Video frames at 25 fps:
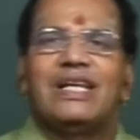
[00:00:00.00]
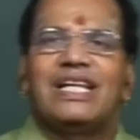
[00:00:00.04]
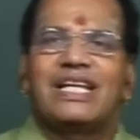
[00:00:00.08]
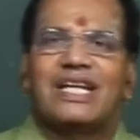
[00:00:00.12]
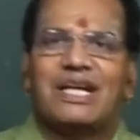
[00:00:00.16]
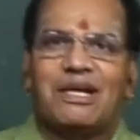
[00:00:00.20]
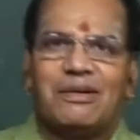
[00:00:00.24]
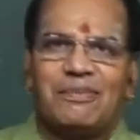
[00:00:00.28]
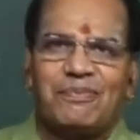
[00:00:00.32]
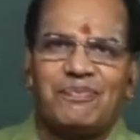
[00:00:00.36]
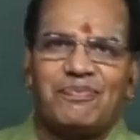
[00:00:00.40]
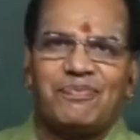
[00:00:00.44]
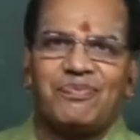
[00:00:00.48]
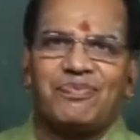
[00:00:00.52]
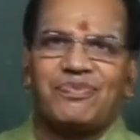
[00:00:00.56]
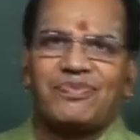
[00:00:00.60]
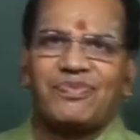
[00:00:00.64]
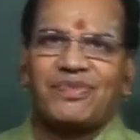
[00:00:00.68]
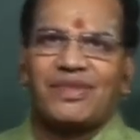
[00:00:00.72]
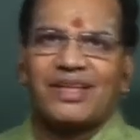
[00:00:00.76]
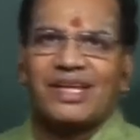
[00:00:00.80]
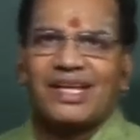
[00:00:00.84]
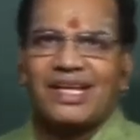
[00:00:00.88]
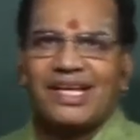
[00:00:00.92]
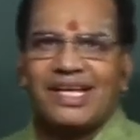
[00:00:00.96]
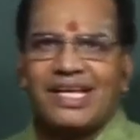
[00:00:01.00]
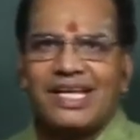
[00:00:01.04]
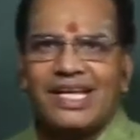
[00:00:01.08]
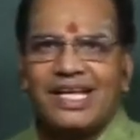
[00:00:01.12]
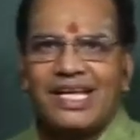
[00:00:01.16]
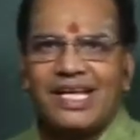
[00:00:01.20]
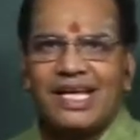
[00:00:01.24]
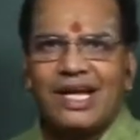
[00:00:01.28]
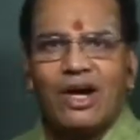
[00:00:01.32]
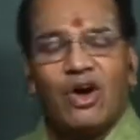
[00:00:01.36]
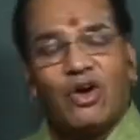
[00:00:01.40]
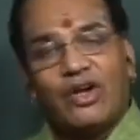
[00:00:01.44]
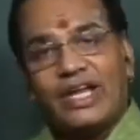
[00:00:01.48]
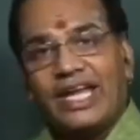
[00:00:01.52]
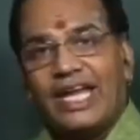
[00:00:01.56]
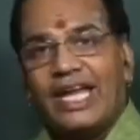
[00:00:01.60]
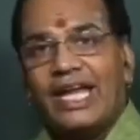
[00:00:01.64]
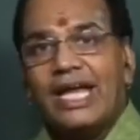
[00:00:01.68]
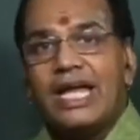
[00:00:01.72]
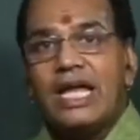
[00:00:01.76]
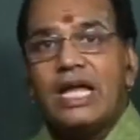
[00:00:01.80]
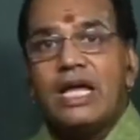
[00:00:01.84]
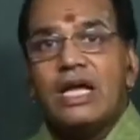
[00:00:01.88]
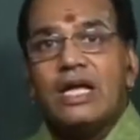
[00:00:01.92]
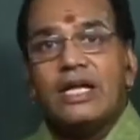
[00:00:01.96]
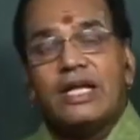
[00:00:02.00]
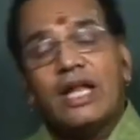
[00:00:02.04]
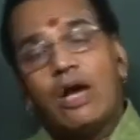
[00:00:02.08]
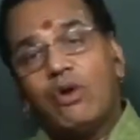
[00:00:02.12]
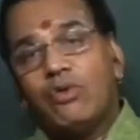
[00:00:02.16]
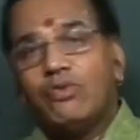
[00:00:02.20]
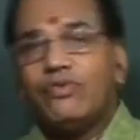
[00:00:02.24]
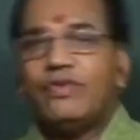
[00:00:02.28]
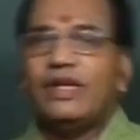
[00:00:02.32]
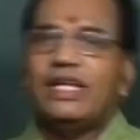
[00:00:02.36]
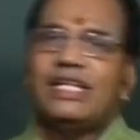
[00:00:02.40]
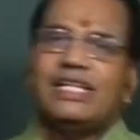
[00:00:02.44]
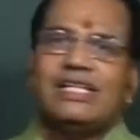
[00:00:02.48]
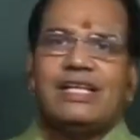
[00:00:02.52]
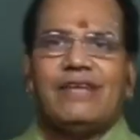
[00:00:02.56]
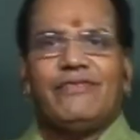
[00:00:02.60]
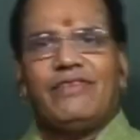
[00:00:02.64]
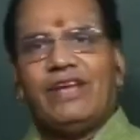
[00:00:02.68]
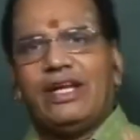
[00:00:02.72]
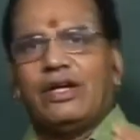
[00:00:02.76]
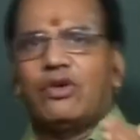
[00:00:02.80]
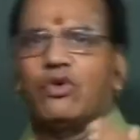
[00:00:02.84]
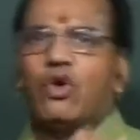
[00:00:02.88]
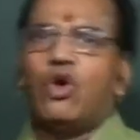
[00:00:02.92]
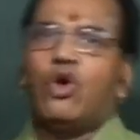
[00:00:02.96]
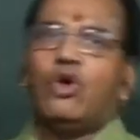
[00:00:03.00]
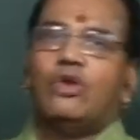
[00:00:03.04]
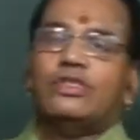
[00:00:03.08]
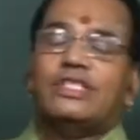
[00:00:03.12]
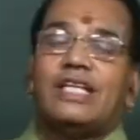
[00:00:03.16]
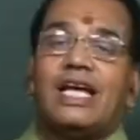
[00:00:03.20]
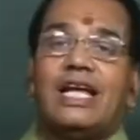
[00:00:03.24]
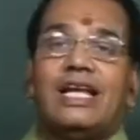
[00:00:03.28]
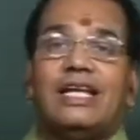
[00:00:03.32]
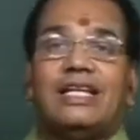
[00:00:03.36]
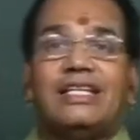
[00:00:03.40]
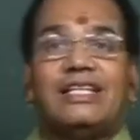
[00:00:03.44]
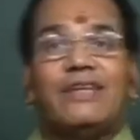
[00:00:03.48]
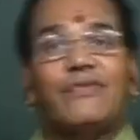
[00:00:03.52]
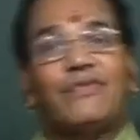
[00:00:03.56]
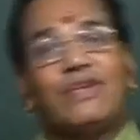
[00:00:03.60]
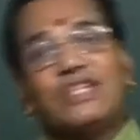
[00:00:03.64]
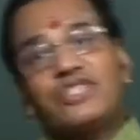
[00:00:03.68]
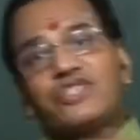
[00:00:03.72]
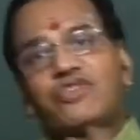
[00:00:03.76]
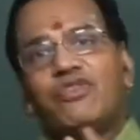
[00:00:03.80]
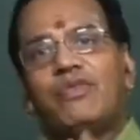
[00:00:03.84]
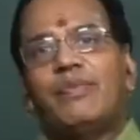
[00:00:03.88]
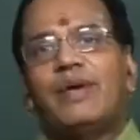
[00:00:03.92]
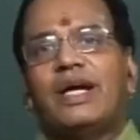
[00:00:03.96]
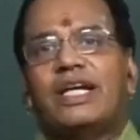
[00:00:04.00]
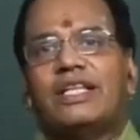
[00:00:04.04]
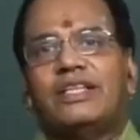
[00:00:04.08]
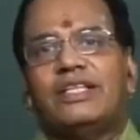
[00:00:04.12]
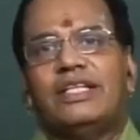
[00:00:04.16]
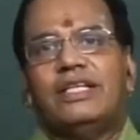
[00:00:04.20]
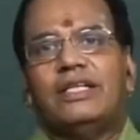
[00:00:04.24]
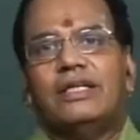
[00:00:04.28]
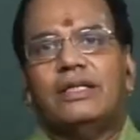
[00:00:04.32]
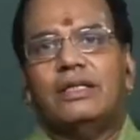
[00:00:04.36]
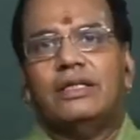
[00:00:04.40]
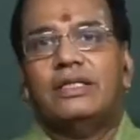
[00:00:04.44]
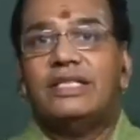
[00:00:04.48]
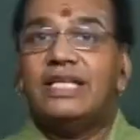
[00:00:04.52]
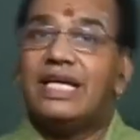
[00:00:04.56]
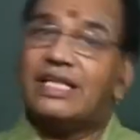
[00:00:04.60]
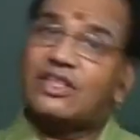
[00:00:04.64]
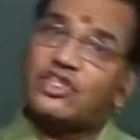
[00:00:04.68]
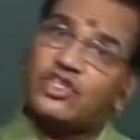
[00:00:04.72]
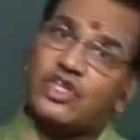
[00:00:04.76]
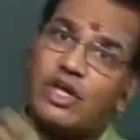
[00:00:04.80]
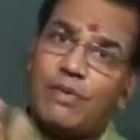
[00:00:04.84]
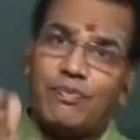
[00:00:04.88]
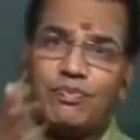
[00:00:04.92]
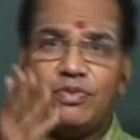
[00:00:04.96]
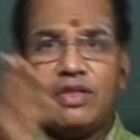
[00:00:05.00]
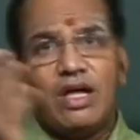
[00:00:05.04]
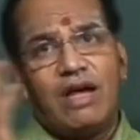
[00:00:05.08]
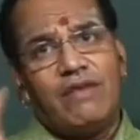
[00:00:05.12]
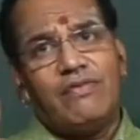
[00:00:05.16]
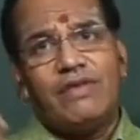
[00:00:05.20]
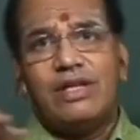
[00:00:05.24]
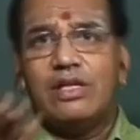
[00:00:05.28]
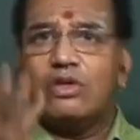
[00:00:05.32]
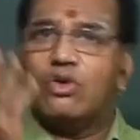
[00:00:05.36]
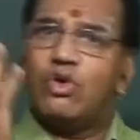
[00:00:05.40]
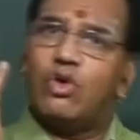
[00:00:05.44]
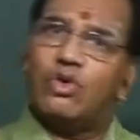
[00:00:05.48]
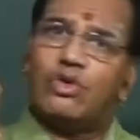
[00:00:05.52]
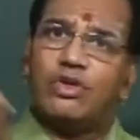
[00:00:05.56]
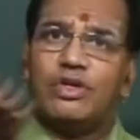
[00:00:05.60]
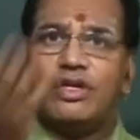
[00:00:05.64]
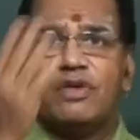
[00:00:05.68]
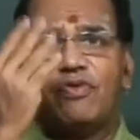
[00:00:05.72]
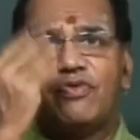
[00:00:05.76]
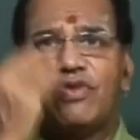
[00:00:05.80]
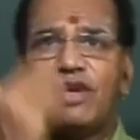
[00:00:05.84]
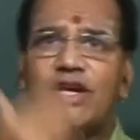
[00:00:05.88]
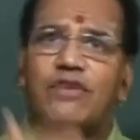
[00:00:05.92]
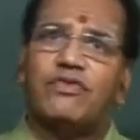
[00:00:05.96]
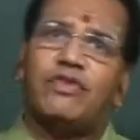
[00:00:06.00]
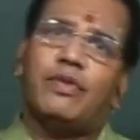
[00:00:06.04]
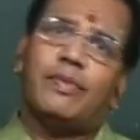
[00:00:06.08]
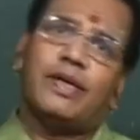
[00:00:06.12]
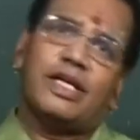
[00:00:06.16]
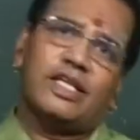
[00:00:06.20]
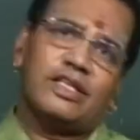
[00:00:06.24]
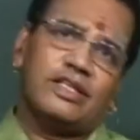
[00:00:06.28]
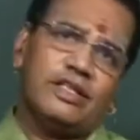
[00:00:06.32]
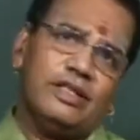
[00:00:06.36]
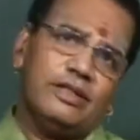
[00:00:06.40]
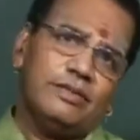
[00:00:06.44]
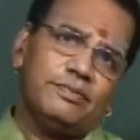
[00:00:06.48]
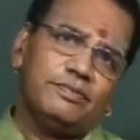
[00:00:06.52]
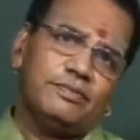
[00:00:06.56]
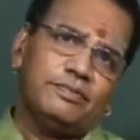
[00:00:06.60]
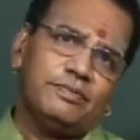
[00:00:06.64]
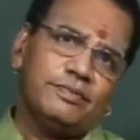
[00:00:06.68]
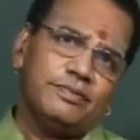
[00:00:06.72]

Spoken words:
will come. Okay, now we go, sir, in which vibhakti? Yat Shabda will go to different vibhakti.